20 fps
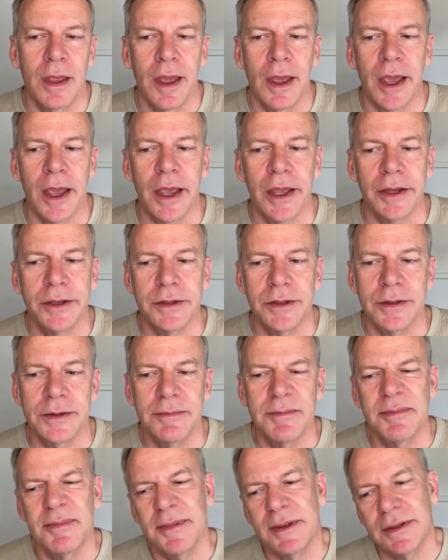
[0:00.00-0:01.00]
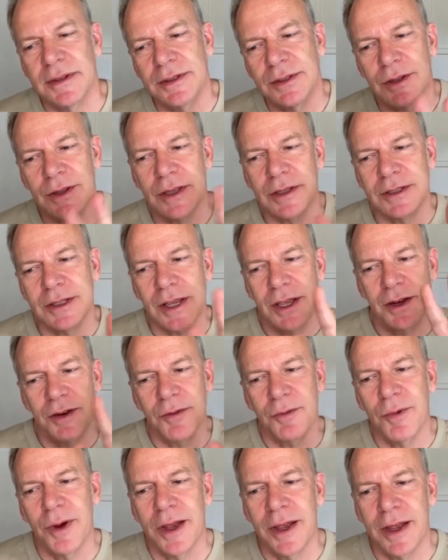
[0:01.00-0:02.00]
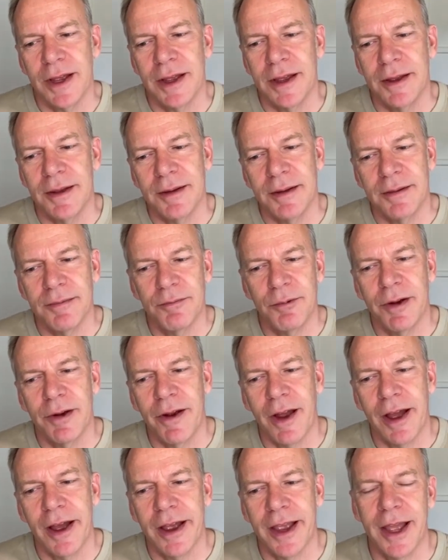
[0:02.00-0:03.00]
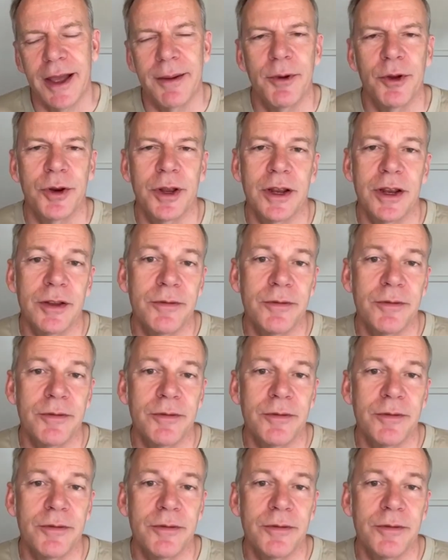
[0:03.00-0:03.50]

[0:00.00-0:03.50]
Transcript: And so that's kind of where I am on it.